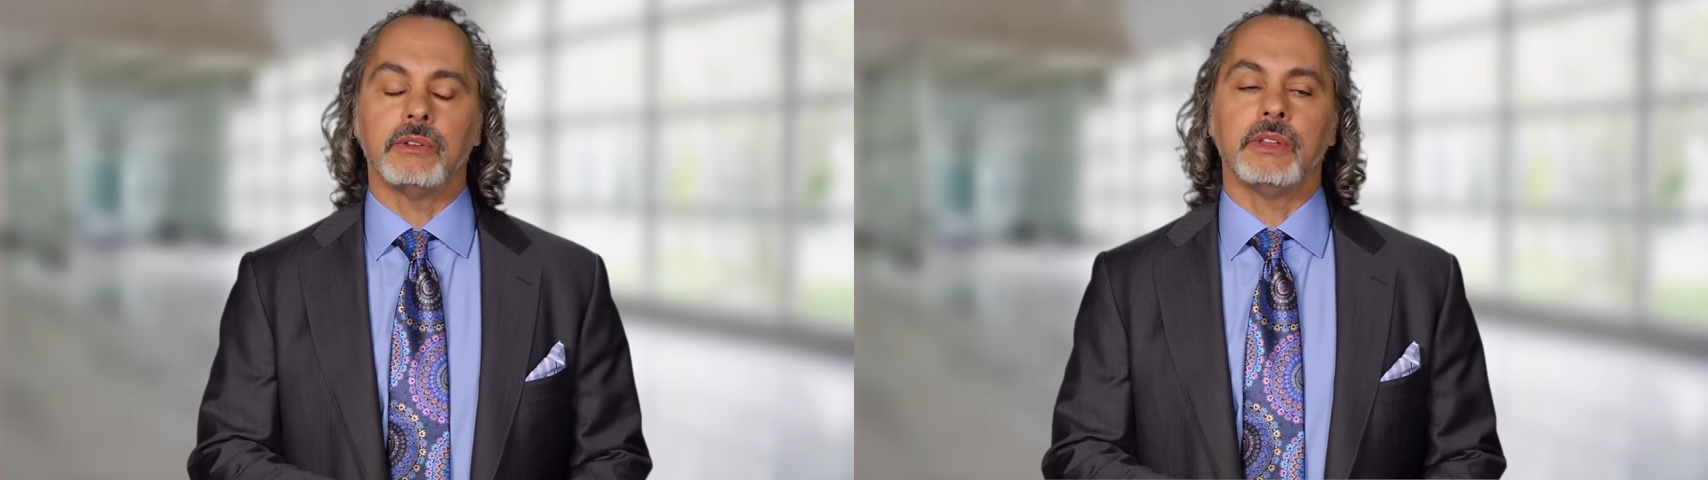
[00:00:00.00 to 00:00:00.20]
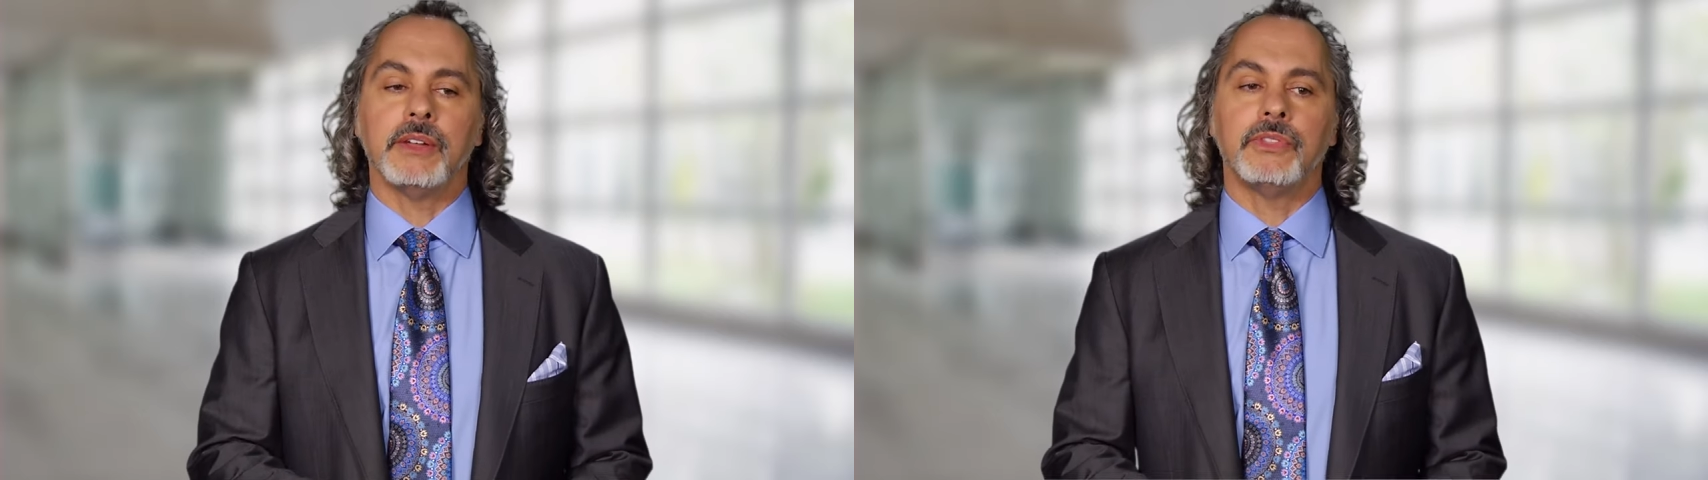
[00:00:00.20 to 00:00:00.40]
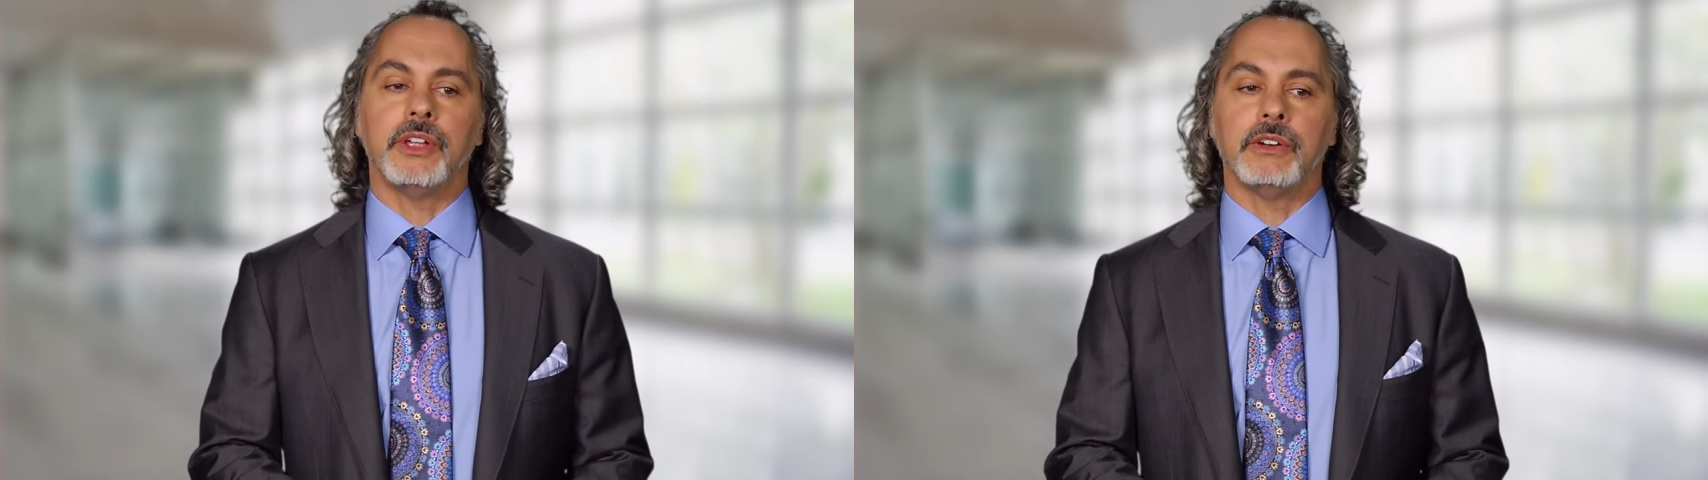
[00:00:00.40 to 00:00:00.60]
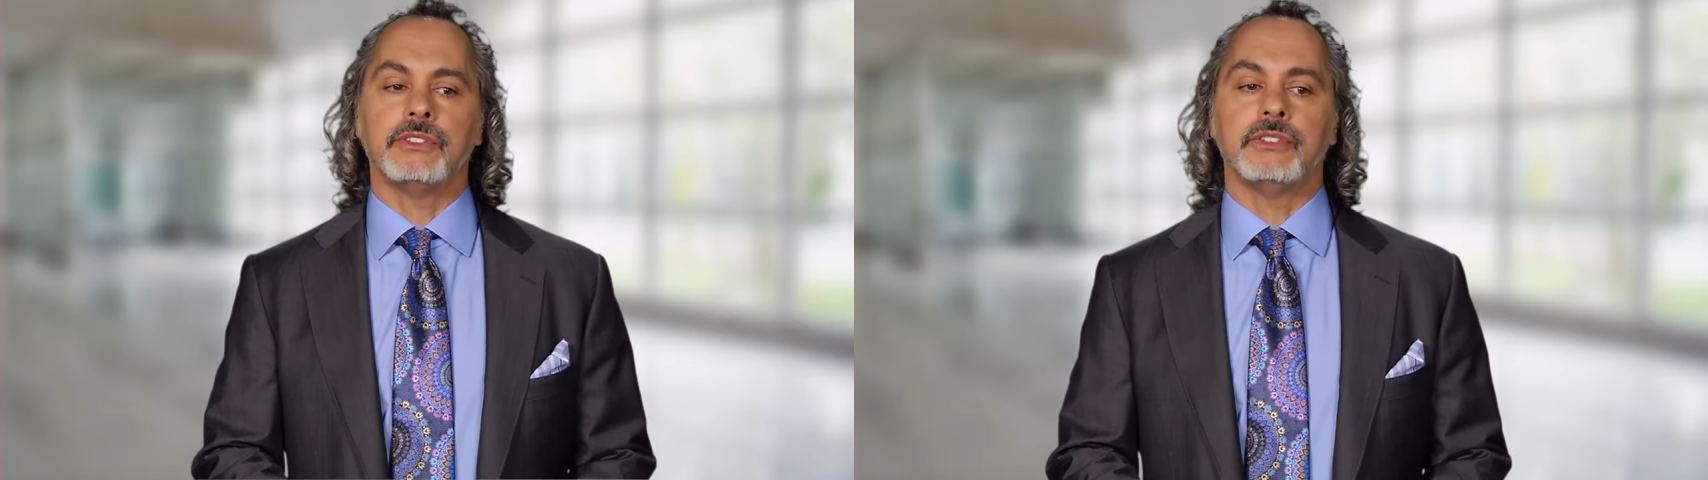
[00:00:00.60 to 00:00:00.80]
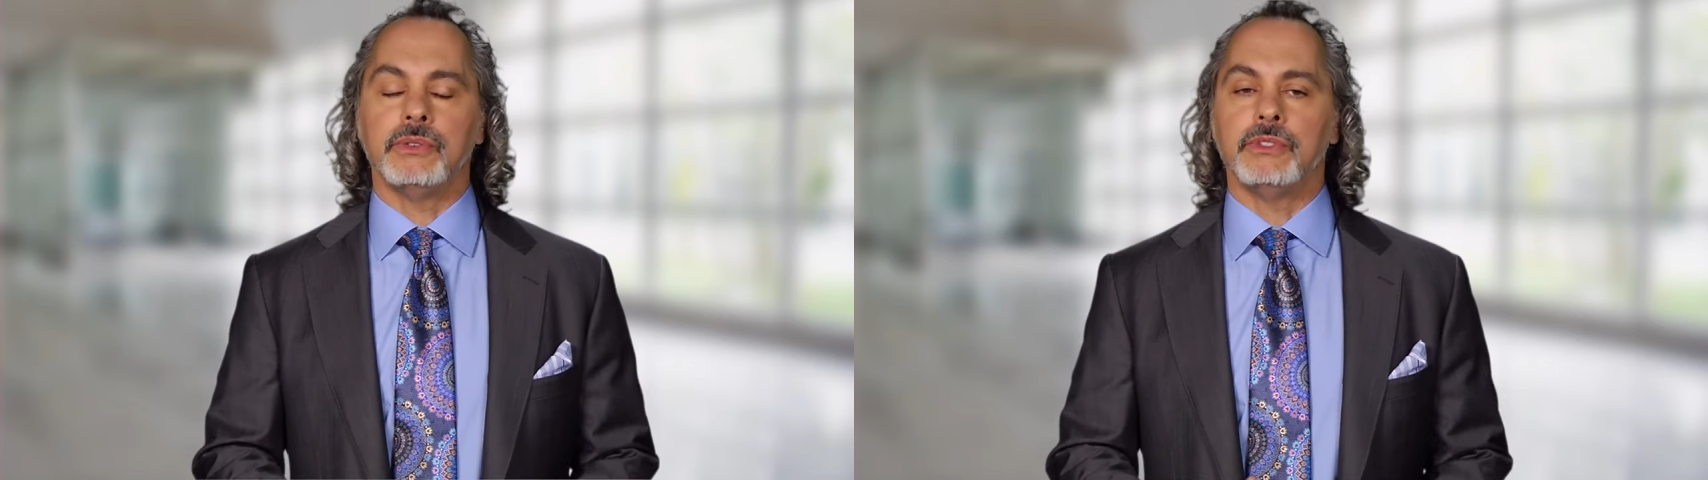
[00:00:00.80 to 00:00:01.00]
are left there
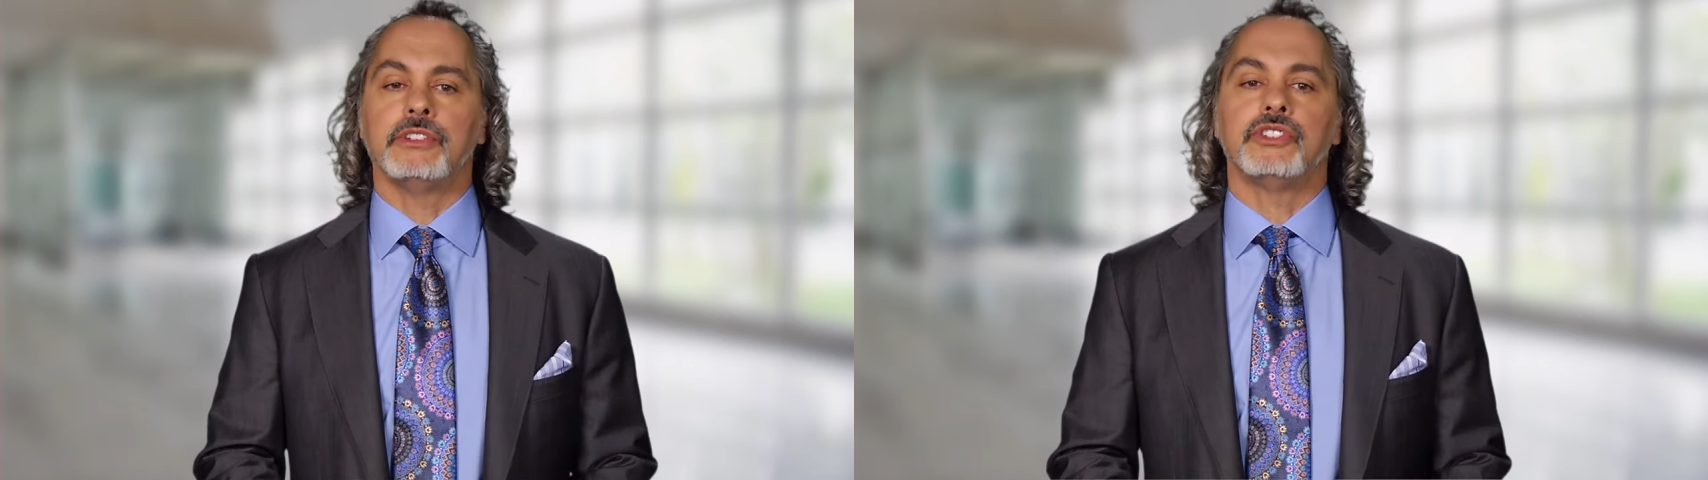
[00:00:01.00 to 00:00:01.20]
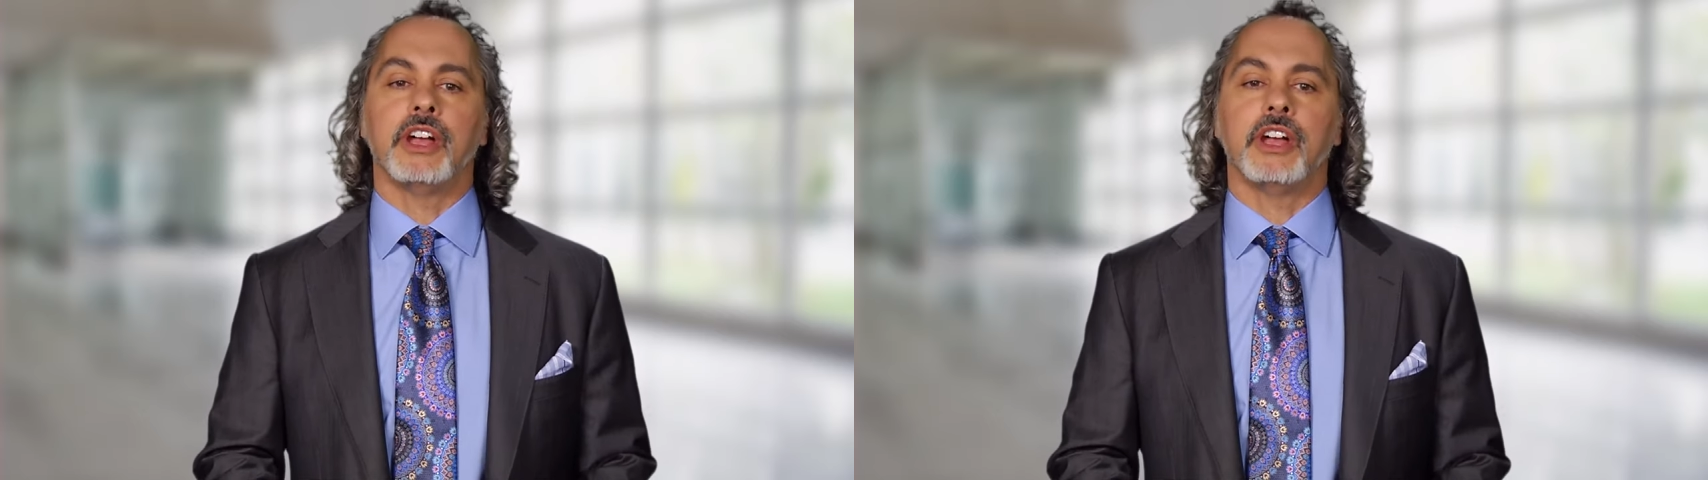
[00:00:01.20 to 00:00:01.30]
to do their